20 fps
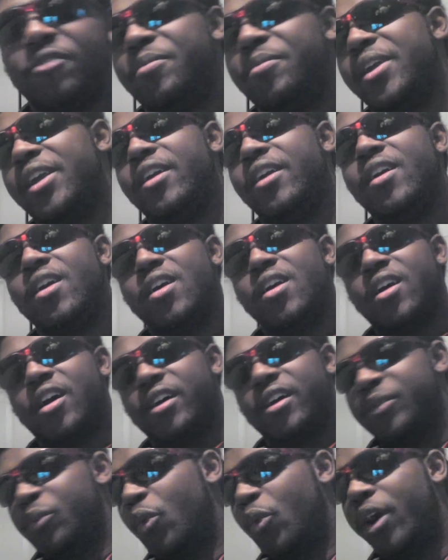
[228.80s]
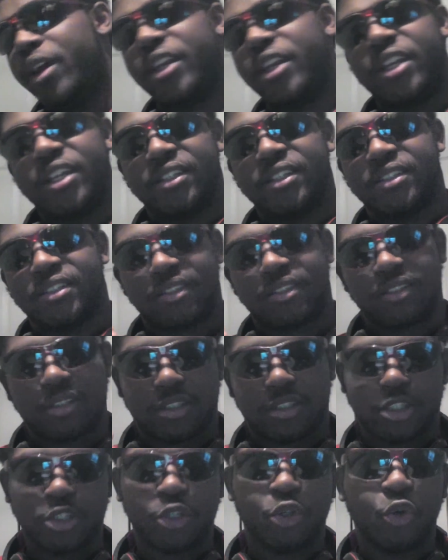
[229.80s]
be like one against
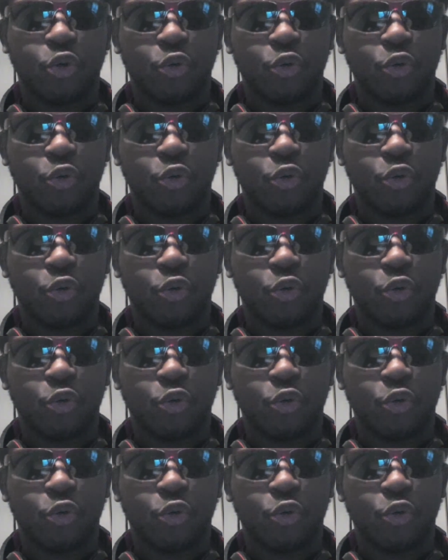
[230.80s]
two,